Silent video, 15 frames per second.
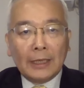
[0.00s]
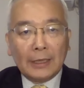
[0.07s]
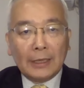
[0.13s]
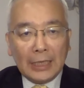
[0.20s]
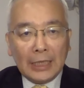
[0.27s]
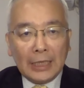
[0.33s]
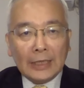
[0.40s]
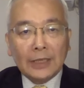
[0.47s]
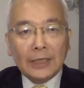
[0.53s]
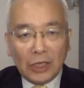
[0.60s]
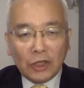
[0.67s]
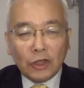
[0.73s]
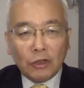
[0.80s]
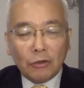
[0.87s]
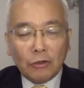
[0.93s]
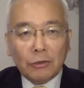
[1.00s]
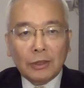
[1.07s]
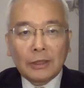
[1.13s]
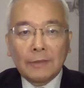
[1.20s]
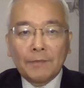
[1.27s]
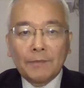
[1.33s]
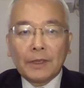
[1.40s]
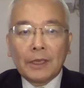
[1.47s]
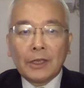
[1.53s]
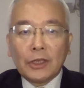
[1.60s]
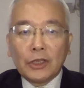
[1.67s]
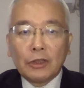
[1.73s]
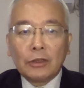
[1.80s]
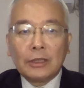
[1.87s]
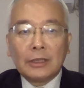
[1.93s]
these issues
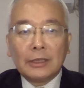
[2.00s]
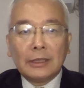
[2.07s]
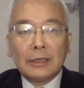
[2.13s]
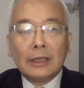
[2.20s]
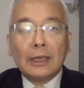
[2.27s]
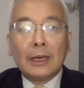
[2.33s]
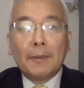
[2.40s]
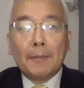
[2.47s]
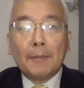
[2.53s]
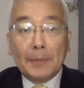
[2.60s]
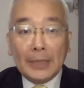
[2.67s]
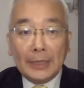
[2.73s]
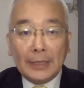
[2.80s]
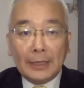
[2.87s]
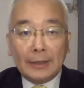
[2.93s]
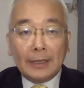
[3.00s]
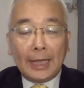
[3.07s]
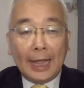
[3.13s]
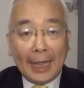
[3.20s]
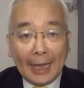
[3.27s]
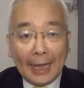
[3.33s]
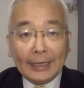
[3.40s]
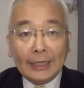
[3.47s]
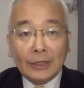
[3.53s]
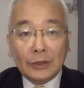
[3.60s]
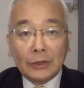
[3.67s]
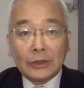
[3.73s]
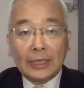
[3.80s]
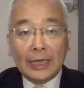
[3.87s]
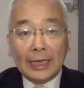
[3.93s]
should be
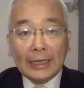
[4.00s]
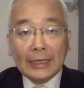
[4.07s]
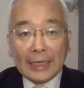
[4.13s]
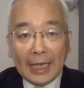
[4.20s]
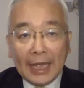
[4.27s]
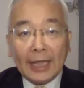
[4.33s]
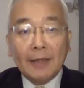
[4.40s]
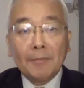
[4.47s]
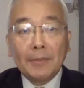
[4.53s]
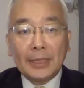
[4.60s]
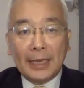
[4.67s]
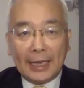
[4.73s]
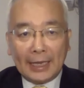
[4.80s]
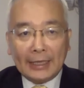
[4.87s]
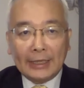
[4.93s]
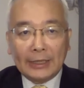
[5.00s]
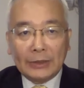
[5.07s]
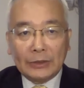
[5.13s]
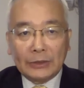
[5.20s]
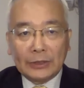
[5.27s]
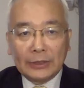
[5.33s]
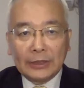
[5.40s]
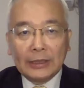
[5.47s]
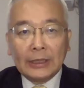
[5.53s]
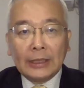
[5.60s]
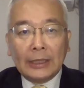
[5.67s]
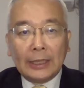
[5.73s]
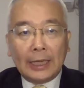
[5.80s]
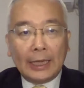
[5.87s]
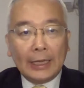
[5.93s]
handled and can be handled.
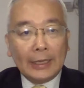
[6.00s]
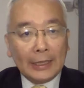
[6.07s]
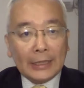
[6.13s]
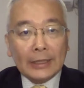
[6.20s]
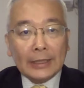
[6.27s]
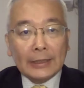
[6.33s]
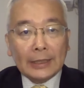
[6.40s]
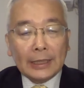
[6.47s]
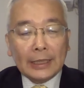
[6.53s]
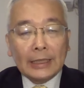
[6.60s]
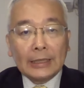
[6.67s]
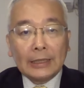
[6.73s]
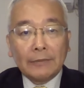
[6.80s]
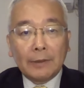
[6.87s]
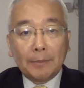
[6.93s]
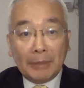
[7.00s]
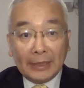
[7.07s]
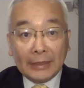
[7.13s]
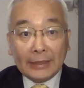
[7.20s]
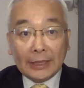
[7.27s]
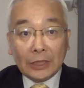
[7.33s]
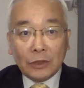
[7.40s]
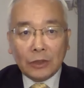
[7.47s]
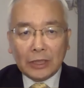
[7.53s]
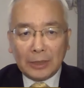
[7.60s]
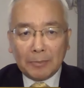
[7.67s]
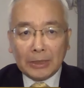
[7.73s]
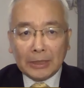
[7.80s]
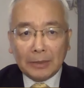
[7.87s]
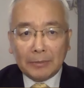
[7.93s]
And this is a kind of a political
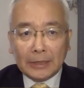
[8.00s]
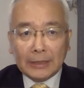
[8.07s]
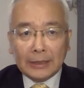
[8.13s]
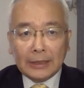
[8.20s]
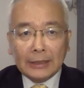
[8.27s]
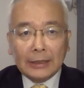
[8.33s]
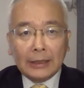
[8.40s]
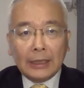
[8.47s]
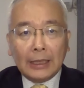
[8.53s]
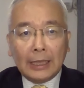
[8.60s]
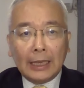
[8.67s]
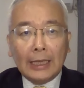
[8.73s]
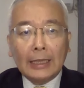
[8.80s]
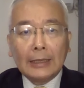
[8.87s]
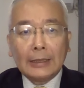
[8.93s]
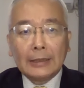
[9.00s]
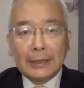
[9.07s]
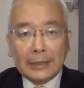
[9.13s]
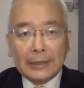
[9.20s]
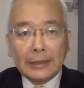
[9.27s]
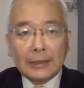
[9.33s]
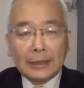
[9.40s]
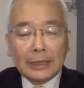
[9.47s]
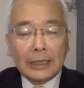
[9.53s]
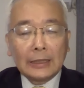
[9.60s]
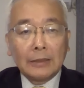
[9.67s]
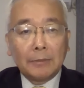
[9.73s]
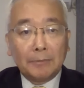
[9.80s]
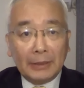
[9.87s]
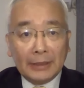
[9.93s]
commitment, and this is a
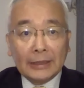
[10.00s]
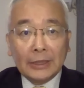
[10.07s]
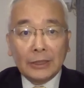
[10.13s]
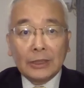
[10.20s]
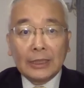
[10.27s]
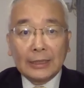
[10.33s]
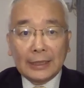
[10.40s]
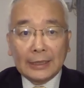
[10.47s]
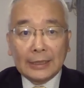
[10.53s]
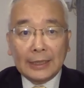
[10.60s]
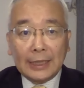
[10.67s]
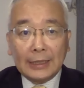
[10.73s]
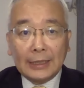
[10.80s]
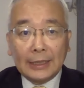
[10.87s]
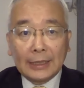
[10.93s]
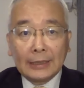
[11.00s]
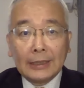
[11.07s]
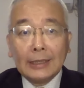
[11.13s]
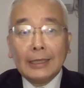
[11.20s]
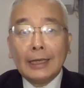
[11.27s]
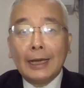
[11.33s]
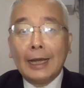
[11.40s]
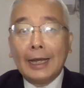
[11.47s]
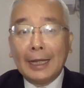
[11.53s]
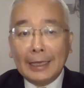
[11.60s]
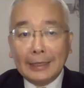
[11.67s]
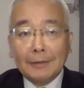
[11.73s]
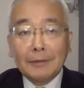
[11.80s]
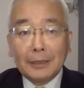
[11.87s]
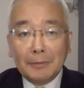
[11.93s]
kind of political understanding.
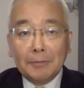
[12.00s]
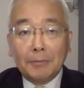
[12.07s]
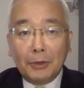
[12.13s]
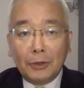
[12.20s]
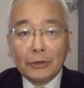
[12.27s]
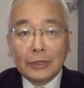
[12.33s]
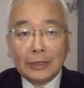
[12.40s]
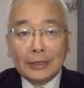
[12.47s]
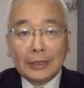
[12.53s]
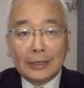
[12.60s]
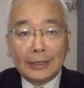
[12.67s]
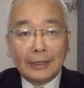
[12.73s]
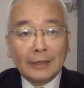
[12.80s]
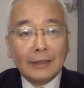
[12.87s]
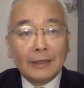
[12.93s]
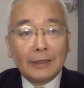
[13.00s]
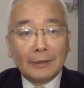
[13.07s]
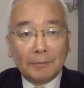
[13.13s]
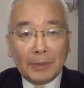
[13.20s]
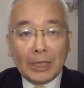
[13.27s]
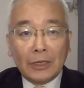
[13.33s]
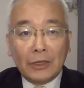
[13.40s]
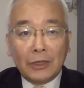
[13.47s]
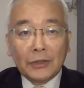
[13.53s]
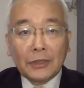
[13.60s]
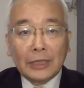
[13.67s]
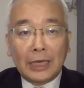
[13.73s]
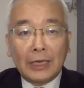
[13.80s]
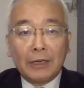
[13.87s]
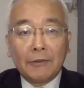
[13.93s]
And importantly,
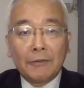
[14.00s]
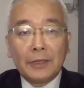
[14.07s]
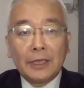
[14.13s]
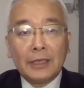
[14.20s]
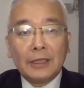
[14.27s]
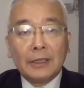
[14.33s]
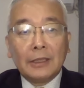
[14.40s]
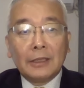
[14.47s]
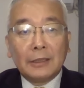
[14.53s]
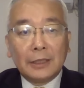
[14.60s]
because of the